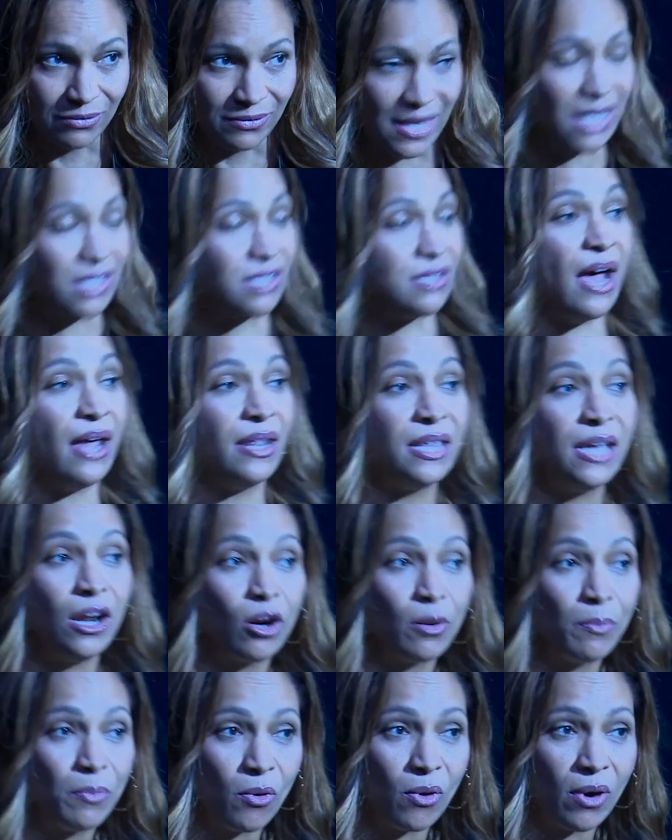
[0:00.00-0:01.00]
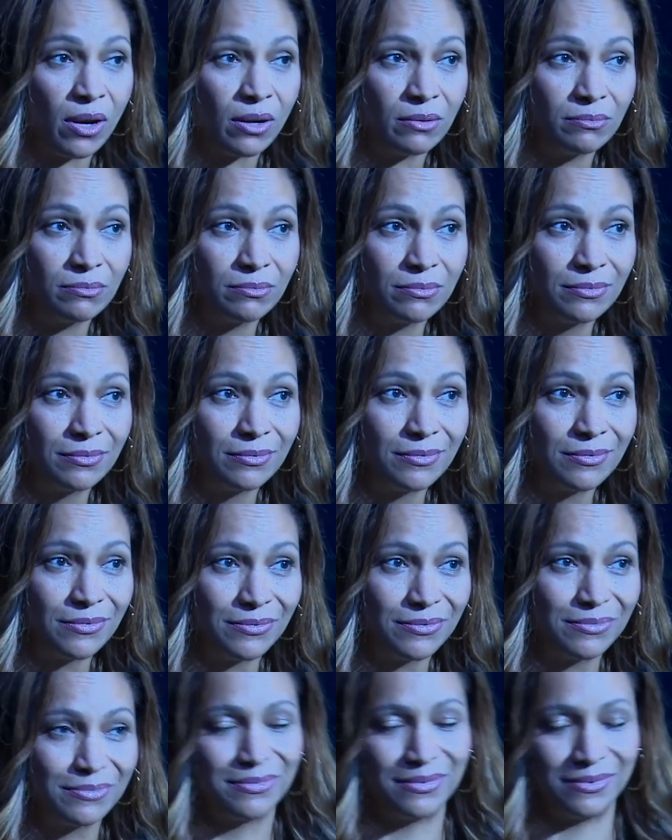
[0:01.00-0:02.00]
That's not the airport.
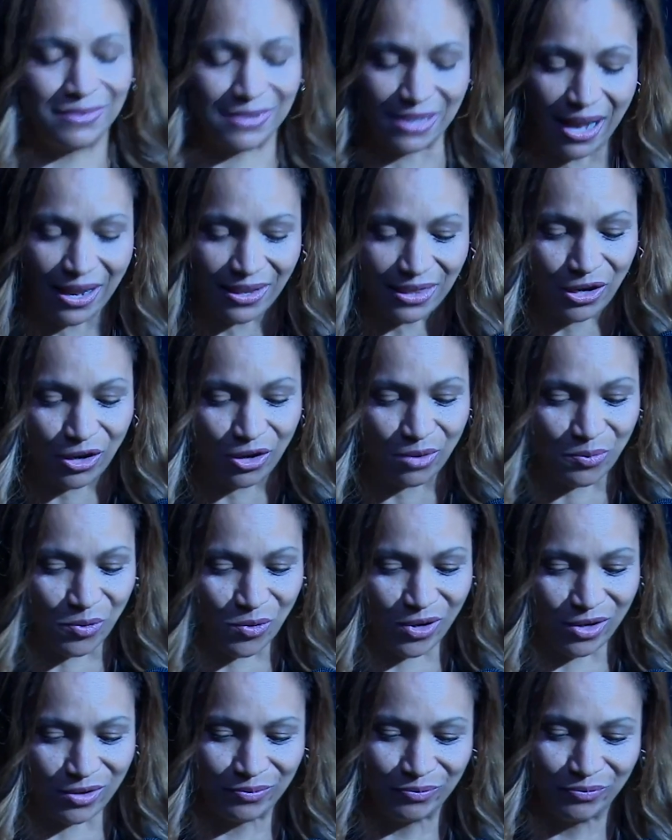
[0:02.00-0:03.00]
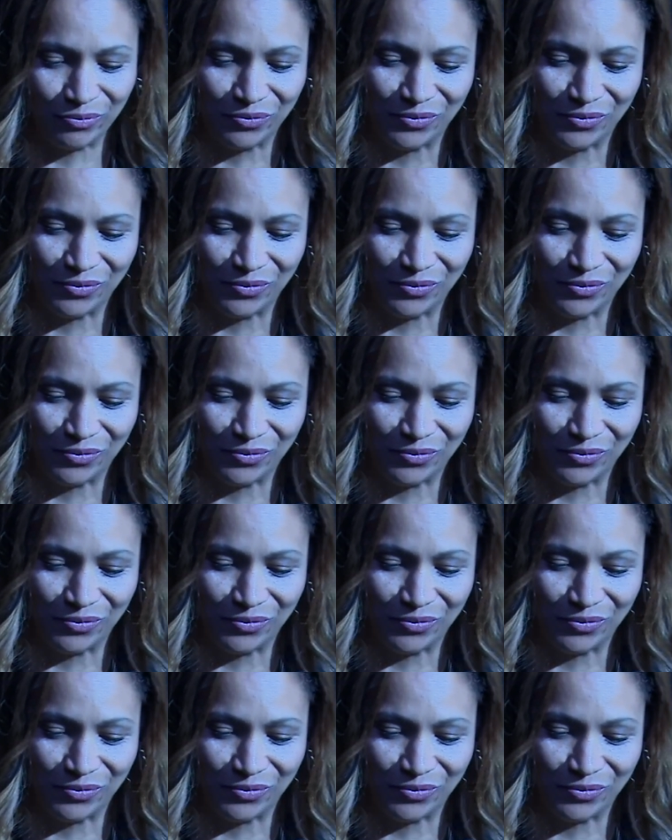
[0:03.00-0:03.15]
It's not the airport.